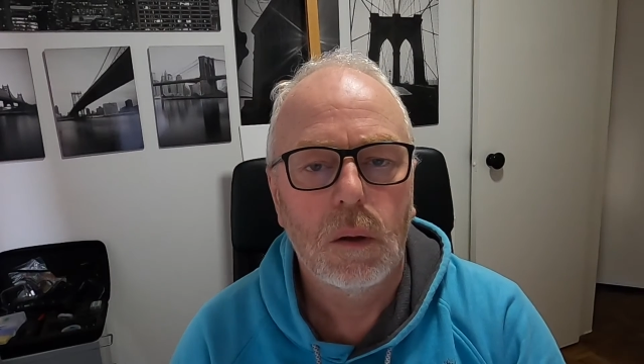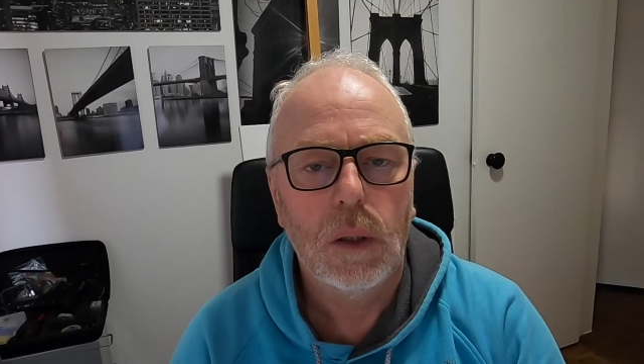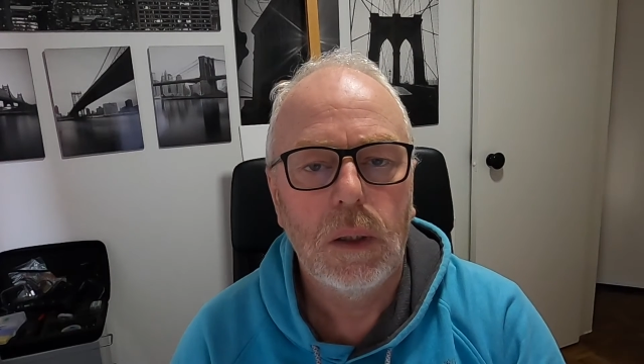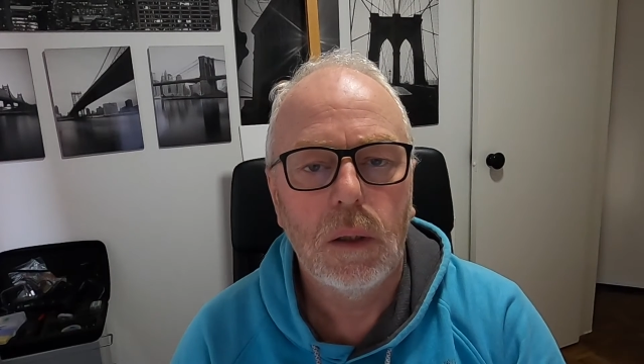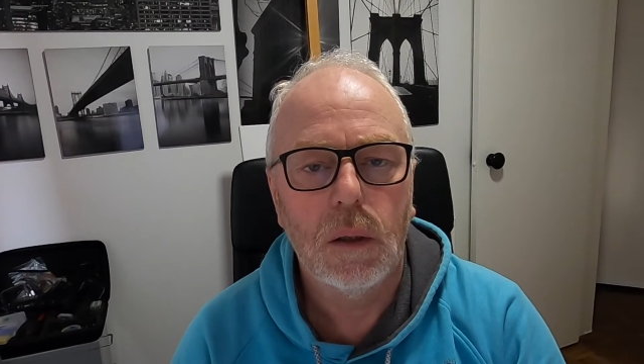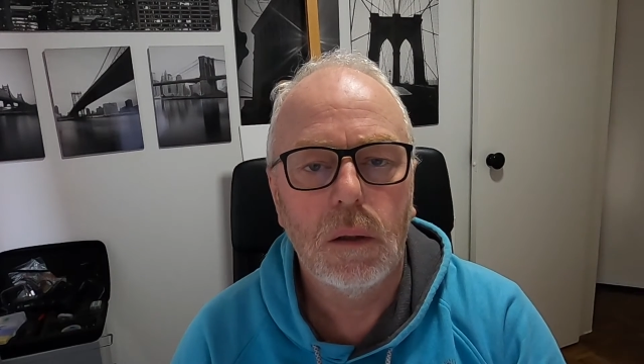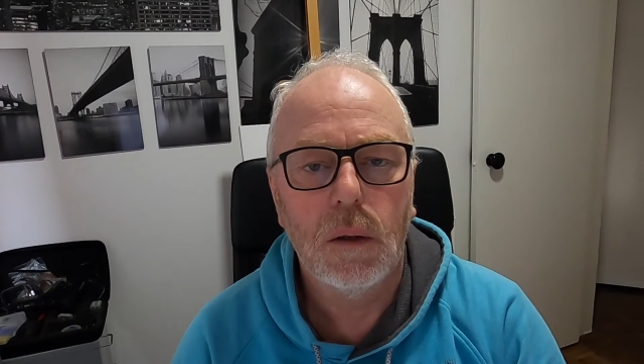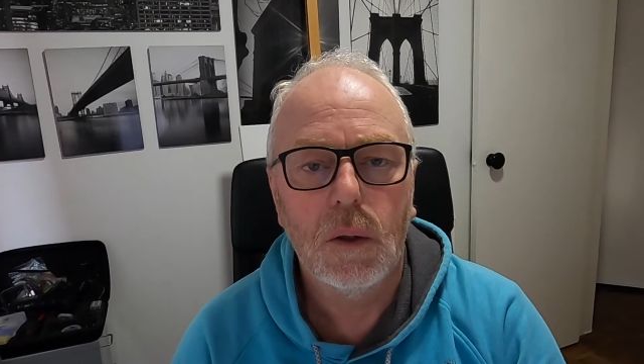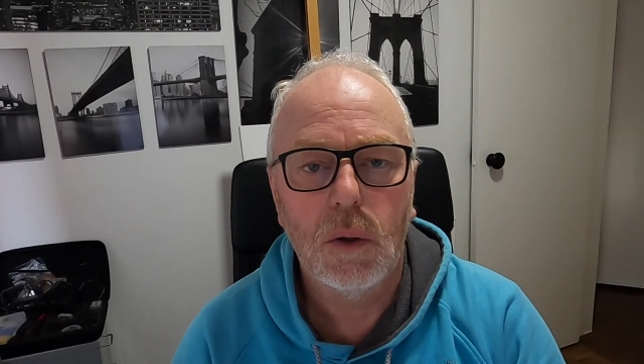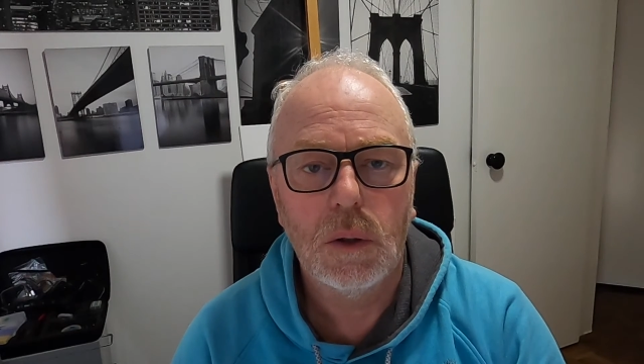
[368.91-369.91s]
Here
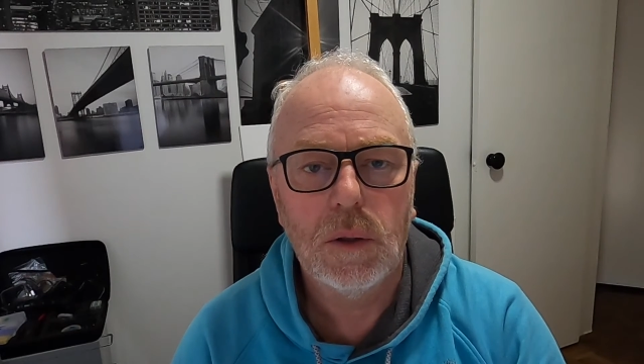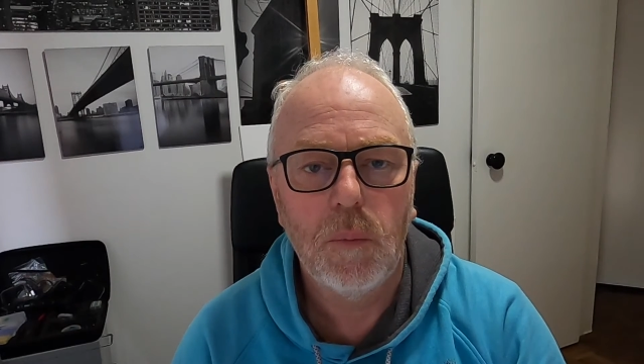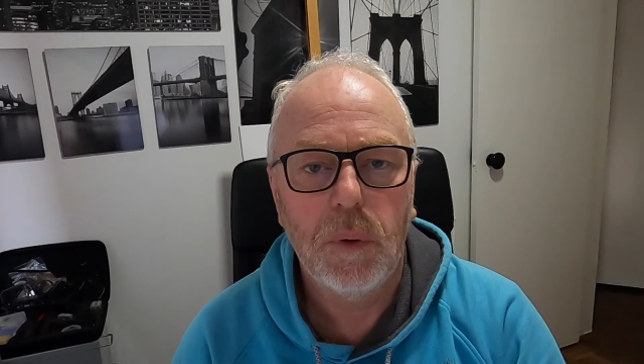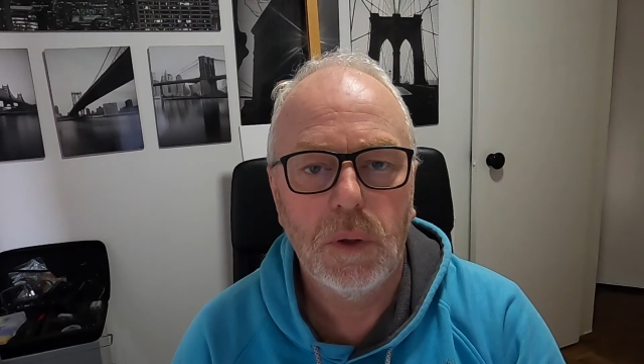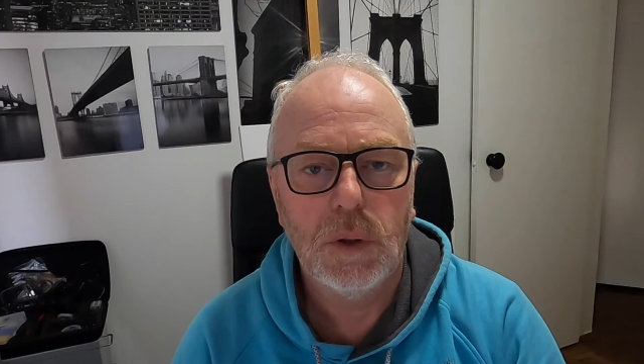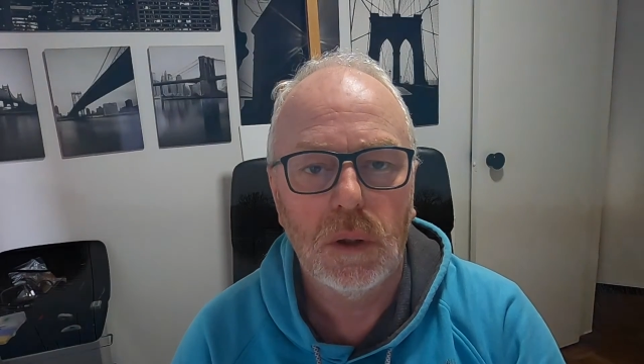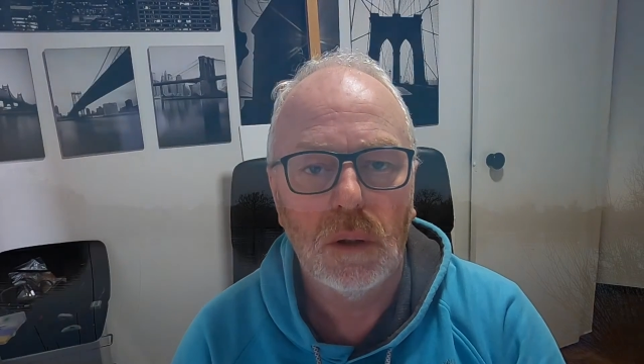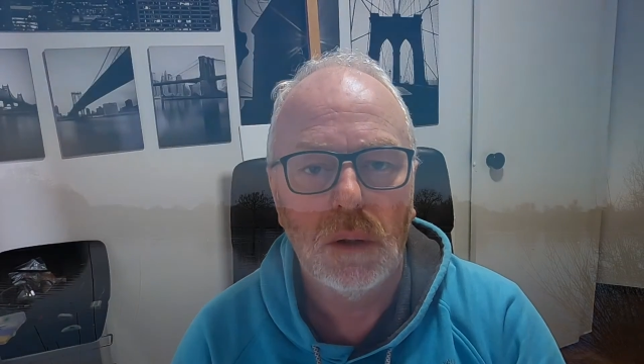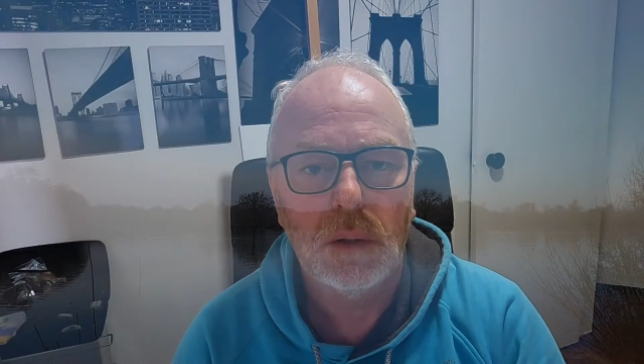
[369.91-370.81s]
the colour temperature is